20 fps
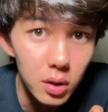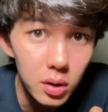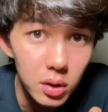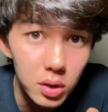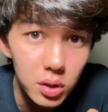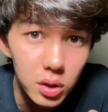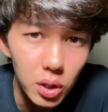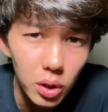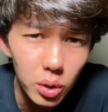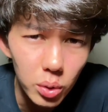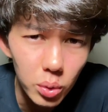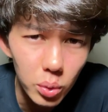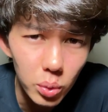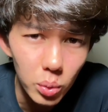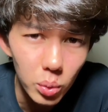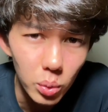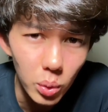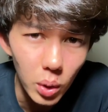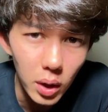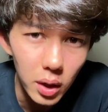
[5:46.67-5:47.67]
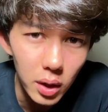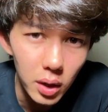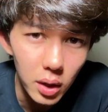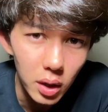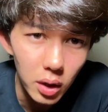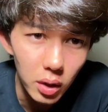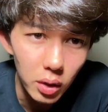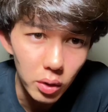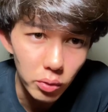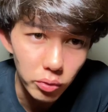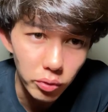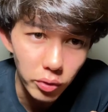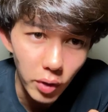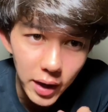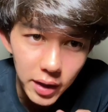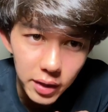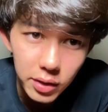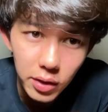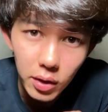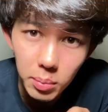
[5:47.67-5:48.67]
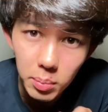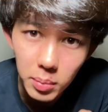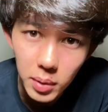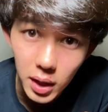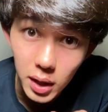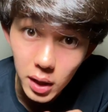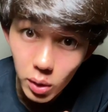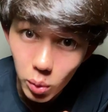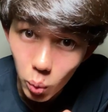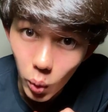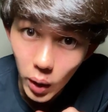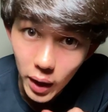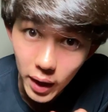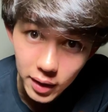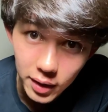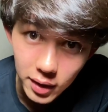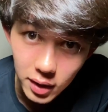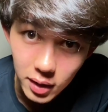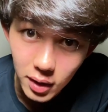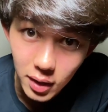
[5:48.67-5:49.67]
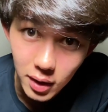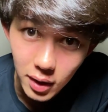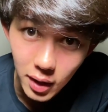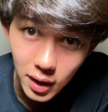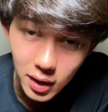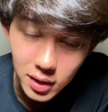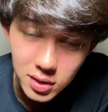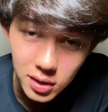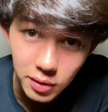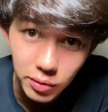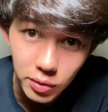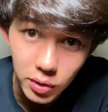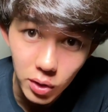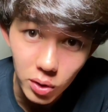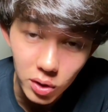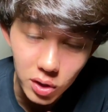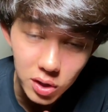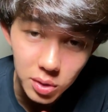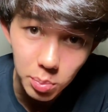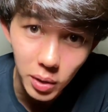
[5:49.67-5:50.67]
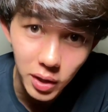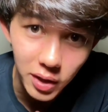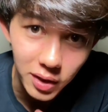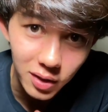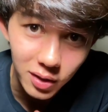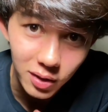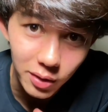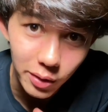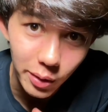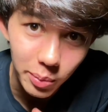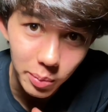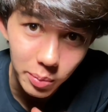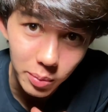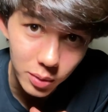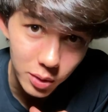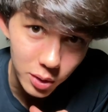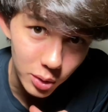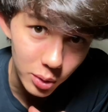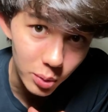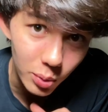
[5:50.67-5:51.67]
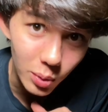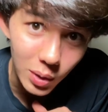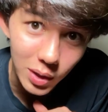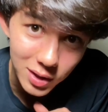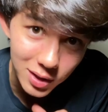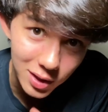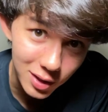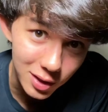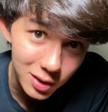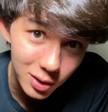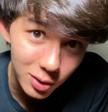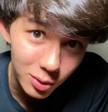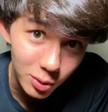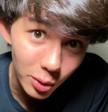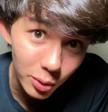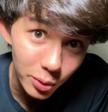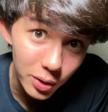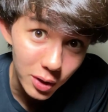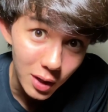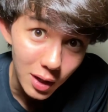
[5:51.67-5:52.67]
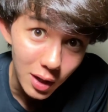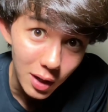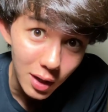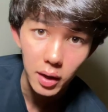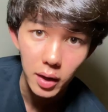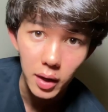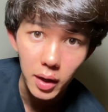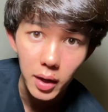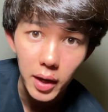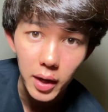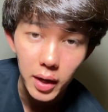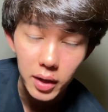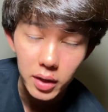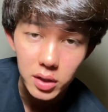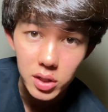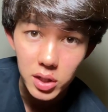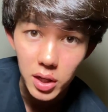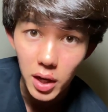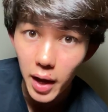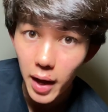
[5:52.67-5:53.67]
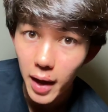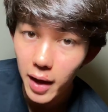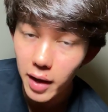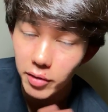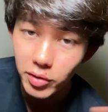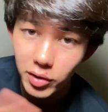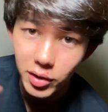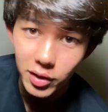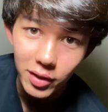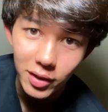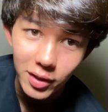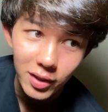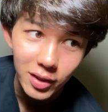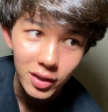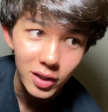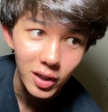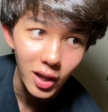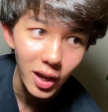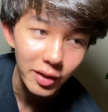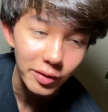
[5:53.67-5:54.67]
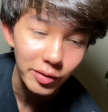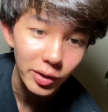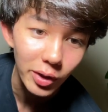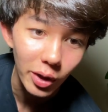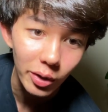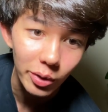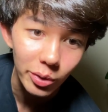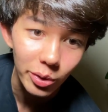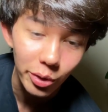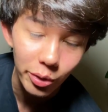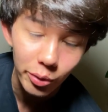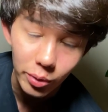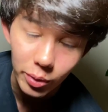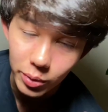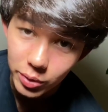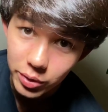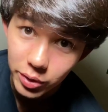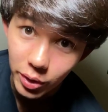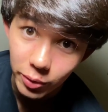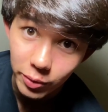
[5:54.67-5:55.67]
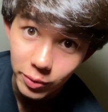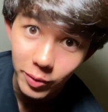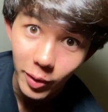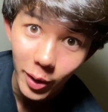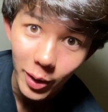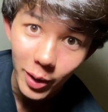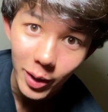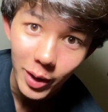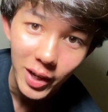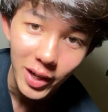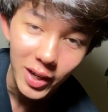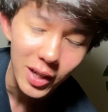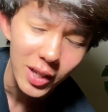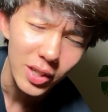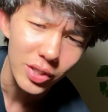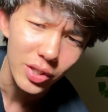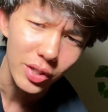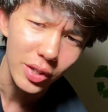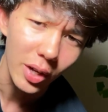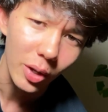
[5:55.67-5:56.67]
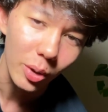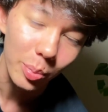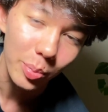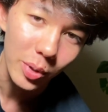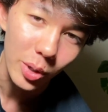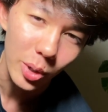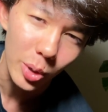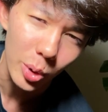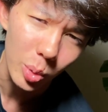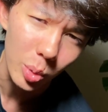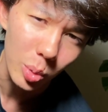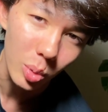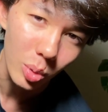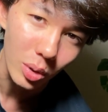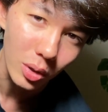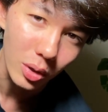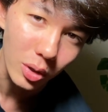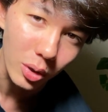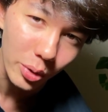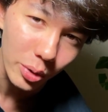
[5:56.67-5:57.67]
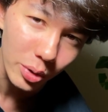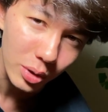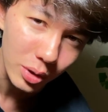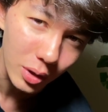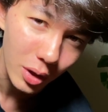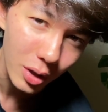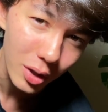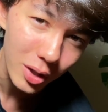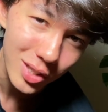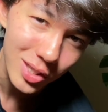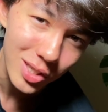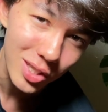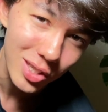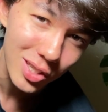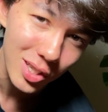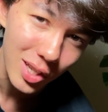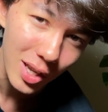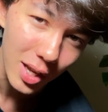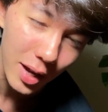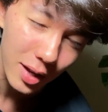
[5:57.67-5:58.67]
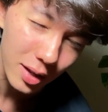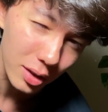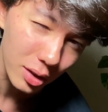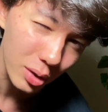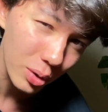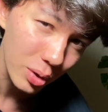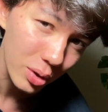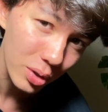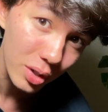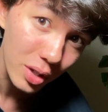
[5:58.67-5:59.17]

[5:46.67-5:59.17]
to write them in a way as if you're explaining them to a 6-year-old. And everything I've gone through so far should help you learn lots and learn